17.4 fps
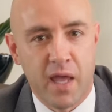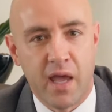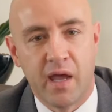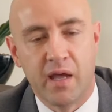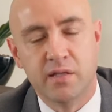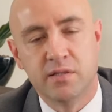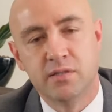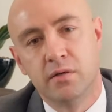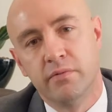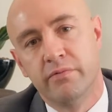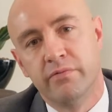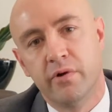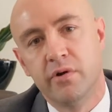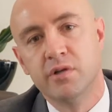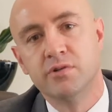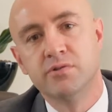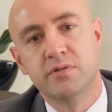and some
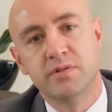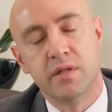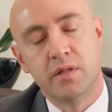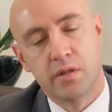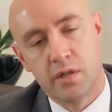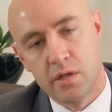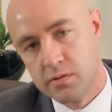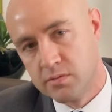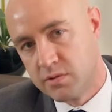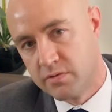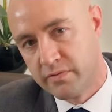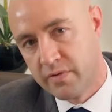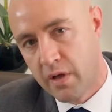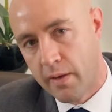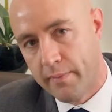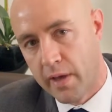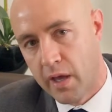very interesting things which
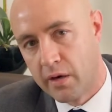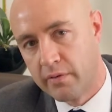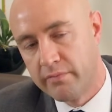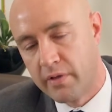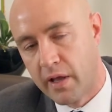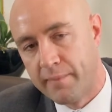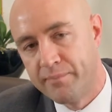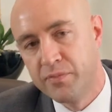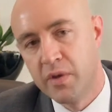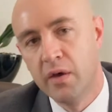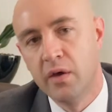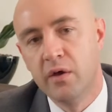have come out of that.